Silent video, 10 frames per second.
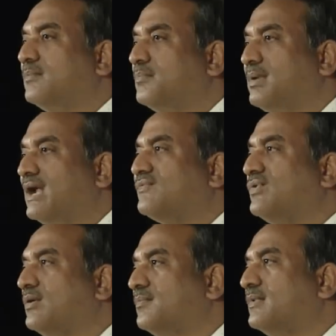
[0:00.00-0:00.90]

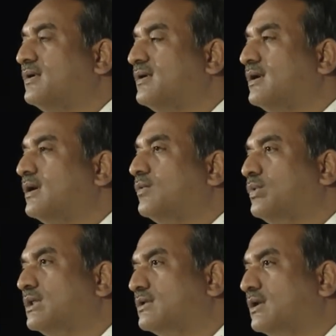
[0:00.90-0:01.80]
platform
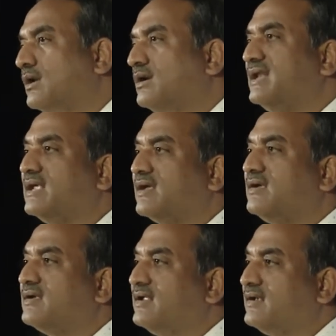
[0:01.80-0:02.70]
with learning
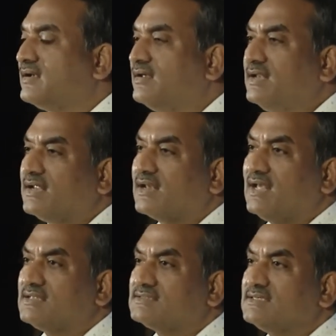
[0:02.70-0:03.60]
content, learning
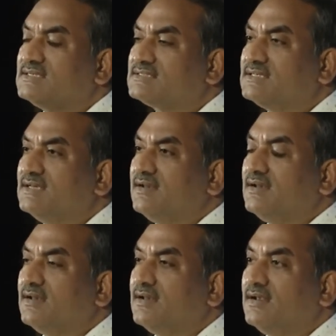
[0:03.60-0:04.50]
classes,
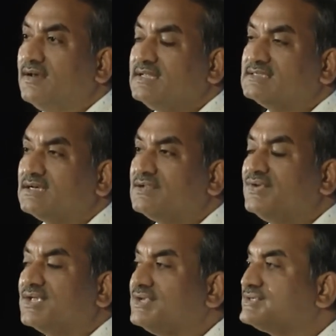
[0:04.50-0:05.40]
uh, learning
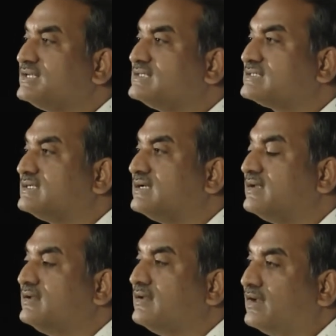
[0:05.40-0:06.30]
certifications, uh,
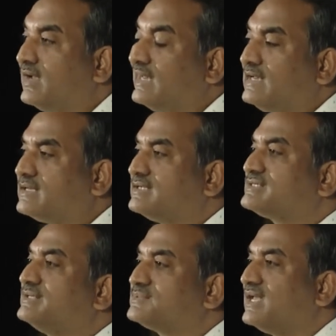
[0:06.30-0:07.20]

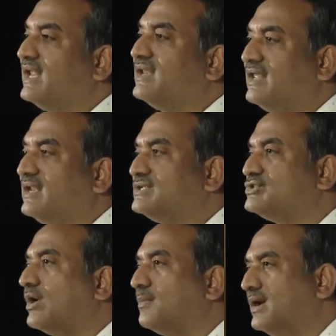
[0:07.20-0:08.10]
internships, and then
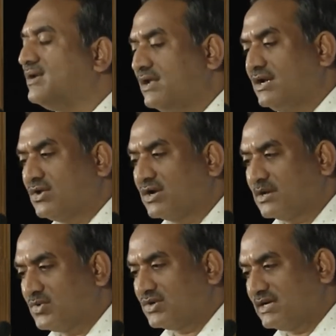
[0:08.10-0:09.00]
job. I'll, I'll talk
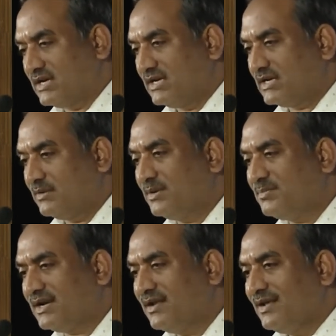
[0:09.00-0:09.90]
about that a little bit.
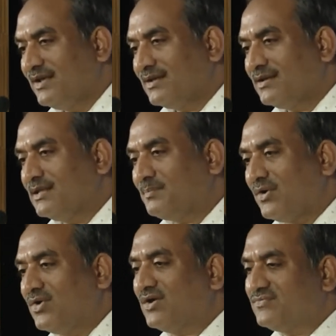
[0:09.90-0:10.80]
But the
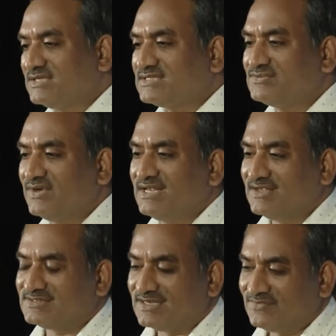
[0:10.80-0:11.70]
power of this is very
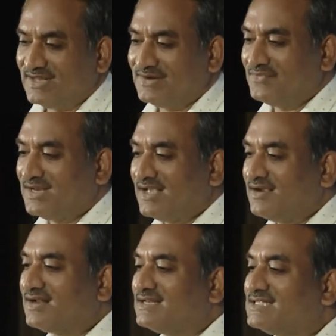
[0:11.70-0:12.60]
easy. When, when I
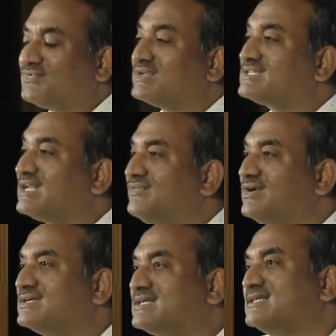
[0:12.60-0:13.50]
heard these first three
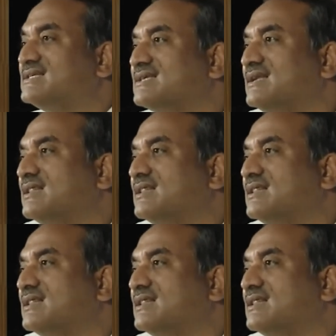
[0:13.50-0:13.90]
words, as I said,